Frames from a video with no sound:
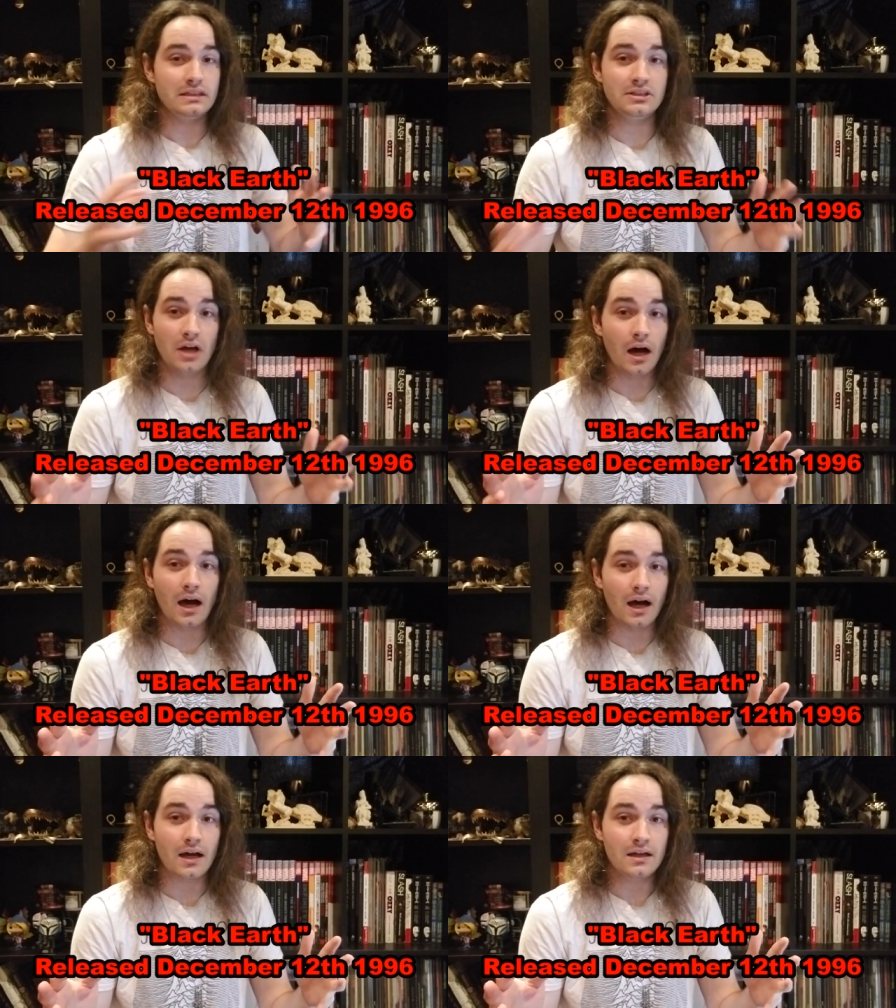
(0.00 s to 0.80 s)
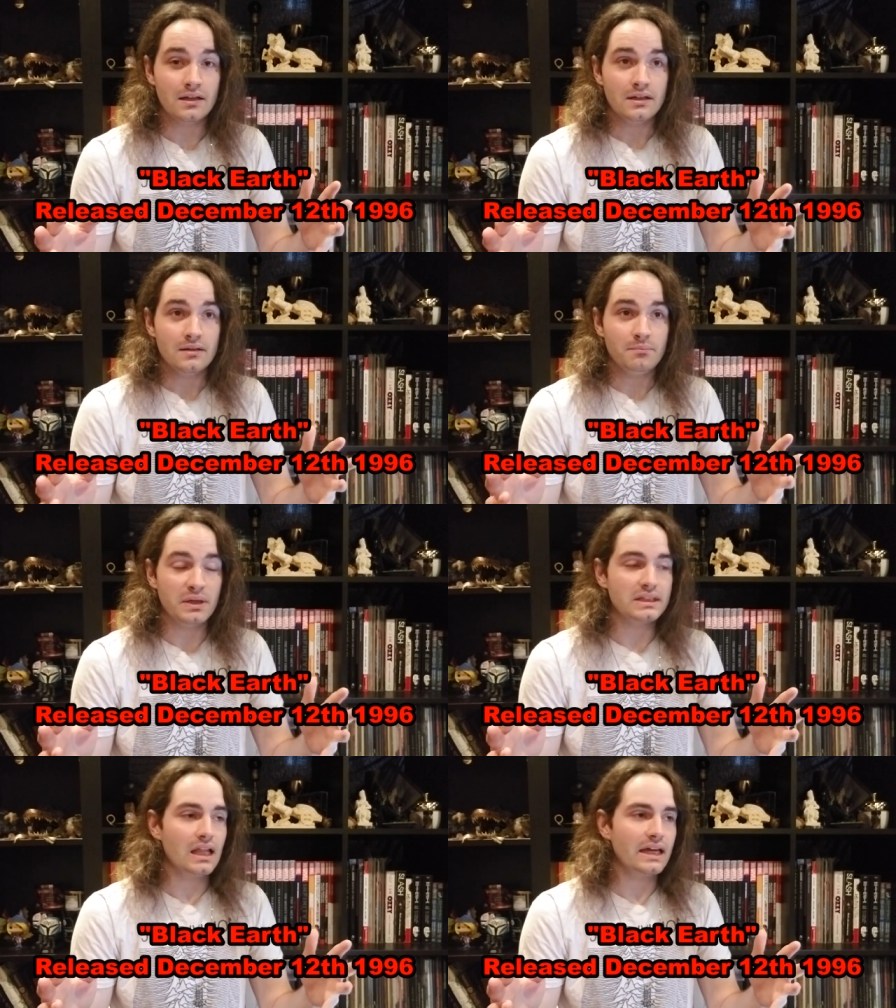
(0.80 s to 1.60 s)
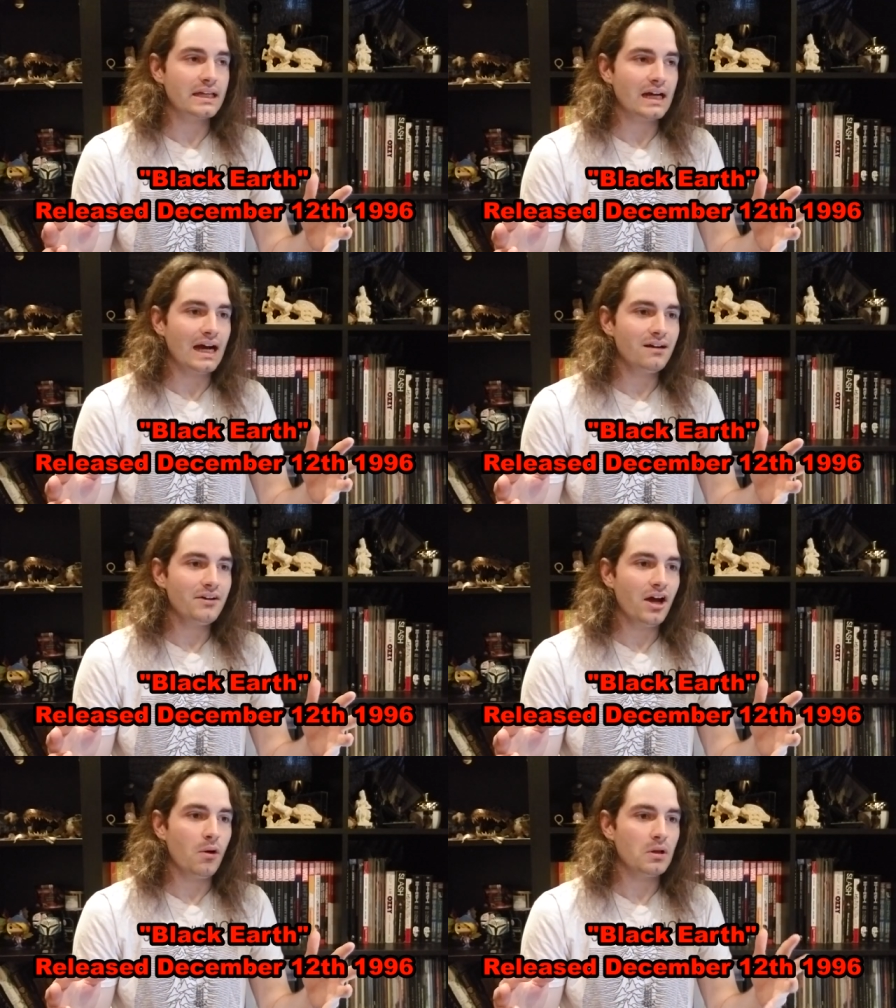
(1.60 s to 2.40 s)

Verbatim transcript: Duh. But like, I don't know,